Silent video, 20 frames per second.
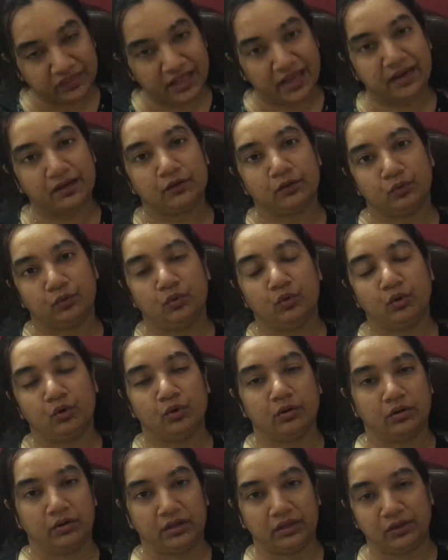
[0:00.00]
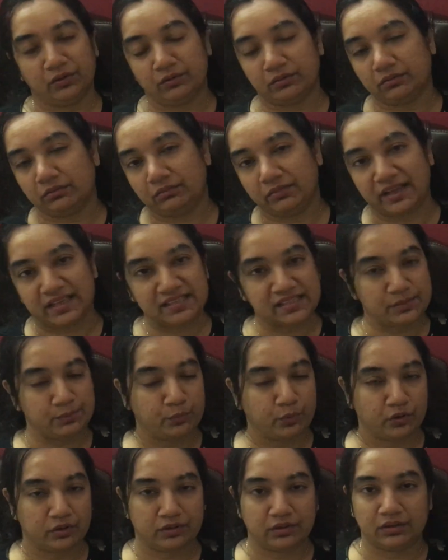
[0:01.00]
Then go, uh, you know, next
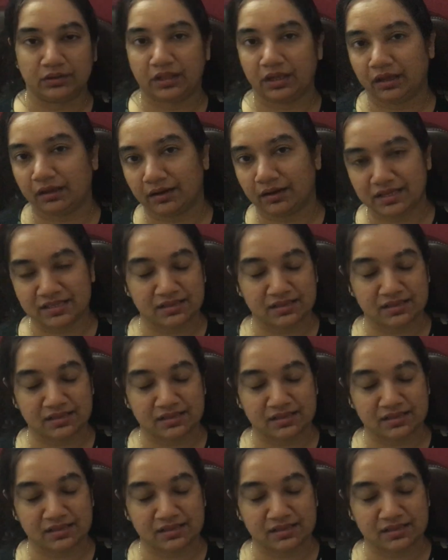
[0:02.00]
important thing,